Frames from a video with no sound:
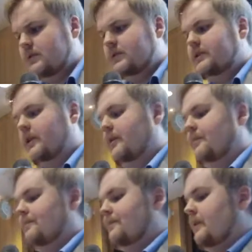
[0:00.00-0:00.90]
So,
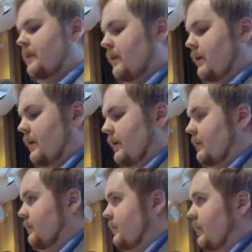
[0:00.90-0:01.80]
and
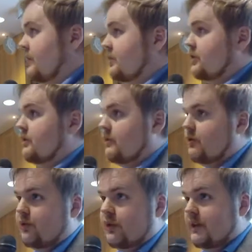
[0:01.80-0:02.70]
in addition
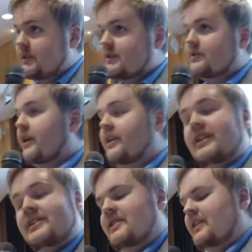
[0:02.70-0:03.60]
to these tried and
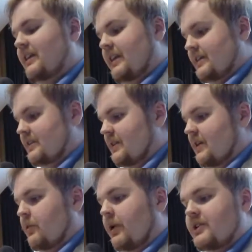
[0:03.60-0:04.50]
tested techniques,
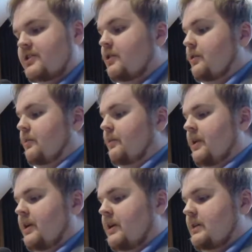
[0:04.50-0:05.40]
what is new
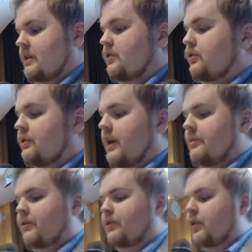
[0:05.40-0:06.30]
is a new type
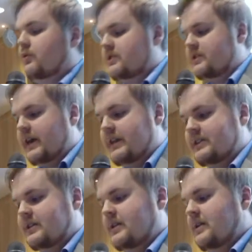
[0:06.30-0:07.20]
of rules that
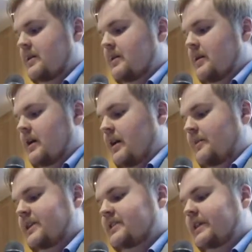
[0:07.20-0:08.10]
is
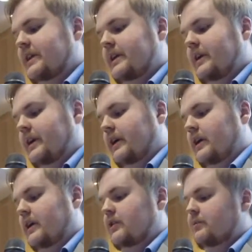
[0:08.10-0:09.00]
basically
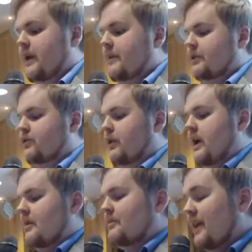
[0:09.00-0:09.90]

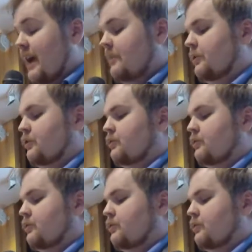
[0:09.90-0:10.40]
being able to